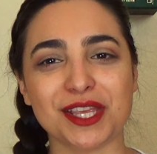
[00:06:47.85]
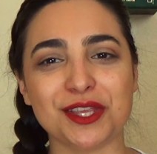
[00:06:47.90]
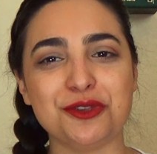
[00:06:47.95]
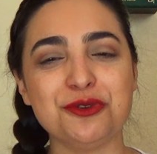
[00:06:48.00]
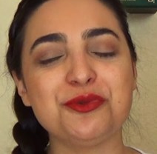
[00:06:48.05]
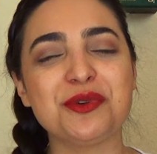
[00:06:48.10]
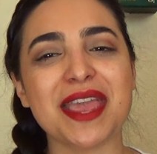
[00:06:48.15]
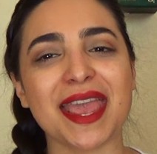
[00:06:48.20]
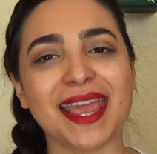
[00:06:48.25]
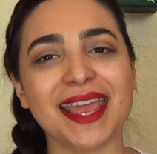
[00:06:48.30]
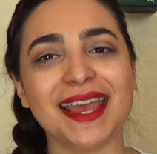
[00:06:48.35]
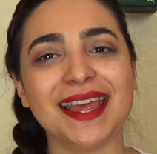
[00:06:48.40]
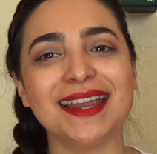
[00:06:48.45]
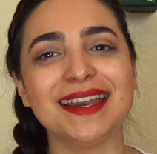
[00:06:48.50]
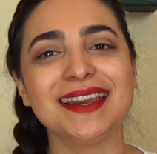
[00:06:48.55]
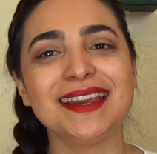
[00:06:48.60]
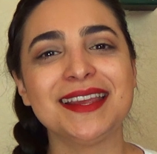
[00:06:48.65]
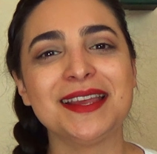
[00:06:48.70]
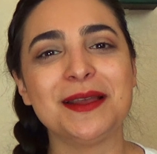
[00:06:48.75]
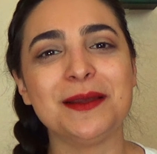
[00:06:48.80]
You
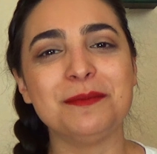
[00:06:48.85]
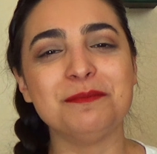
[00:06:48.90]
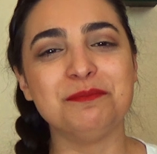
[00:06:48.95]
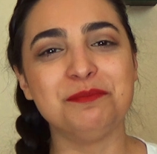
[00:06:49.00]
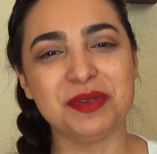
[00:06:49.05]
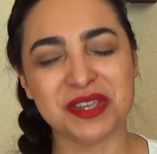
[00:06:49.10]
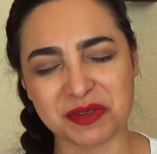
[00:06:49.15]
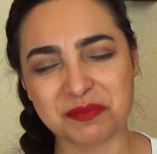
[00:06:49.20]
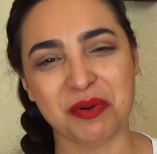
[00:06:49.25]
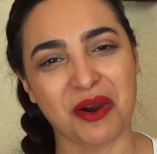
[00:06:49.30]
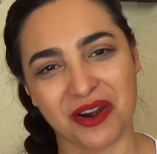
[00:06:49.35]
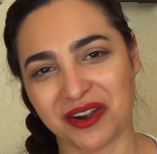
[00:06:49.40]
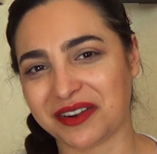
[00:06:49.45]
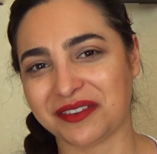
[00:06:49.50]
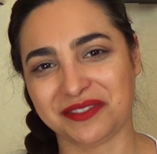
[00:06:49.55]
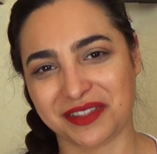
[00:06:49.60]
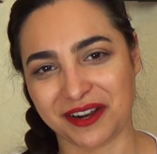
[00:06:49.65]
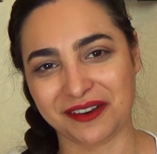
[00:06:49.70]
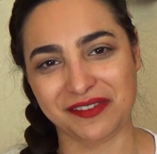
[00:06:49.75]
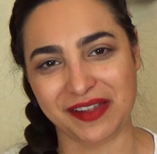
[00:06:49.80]
can't be part
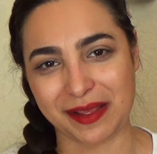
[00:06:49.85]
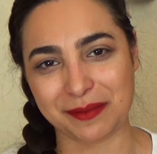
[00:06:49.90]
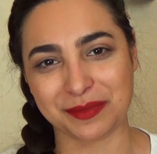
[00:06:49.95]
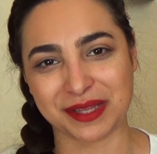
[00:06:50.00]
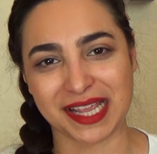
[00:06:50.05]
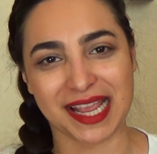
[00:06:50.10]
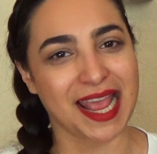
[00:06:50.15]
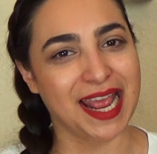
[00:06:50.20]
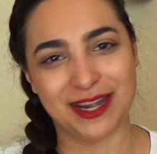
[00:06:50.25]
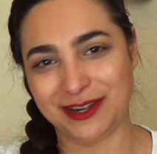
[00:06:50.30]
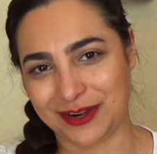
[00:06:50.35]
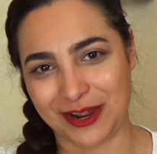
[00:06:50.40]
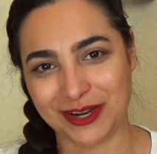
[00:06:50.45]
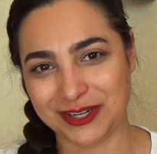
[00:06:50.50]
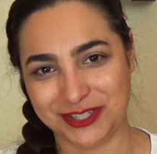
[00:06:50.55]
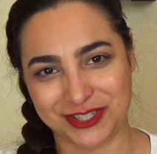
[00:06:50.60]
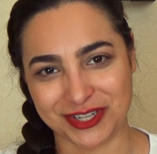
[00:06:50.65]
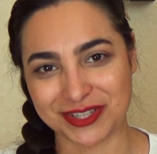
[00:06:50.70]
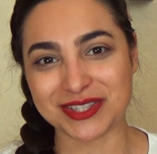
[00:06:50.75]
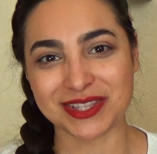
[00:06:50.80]
of their family and
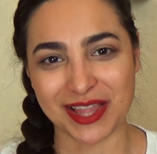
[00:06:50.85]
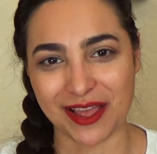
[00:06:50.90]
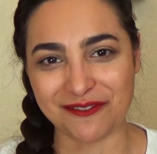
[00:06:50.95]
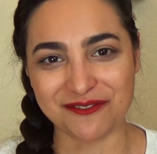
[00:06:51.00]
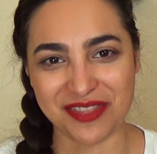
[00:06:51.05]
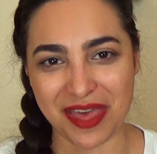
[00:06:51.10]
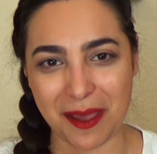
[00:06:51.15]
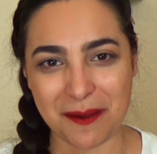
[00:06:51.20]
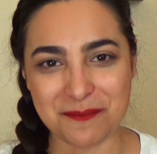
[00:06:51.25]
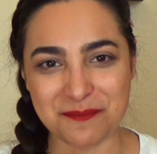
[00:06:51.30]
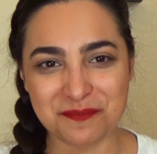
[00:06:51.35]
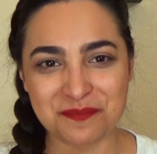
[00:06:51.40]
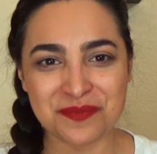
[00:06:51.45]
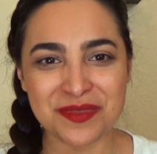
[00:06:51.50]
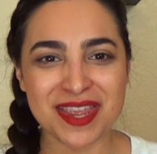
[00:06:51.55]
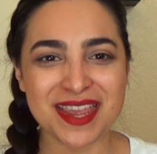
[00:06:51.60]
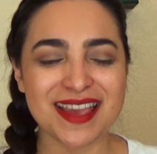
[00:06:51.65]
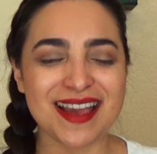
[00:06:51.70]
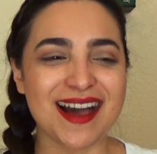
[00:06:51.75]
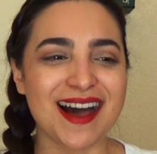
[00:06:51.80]
not just love them.
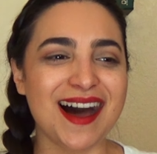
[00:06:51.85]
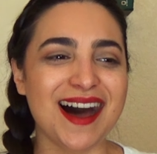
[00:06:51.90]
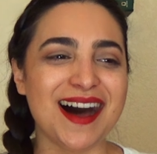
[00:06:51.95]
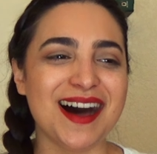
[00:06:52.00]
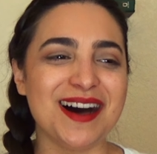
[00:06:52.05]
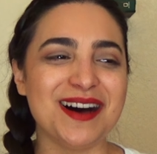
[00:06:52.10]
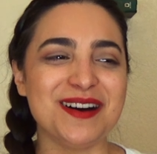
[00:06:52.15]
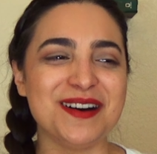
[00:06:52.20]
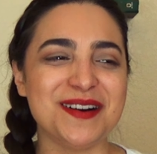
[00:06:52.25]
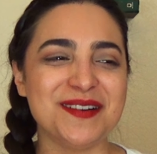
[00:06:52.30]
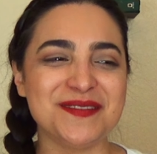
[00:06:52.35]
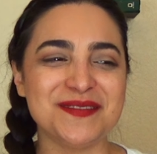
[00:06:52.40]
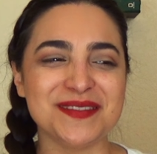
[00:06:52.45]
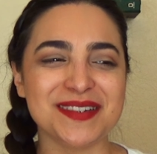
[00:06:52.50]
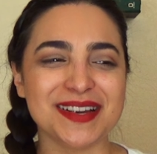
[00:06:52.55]
I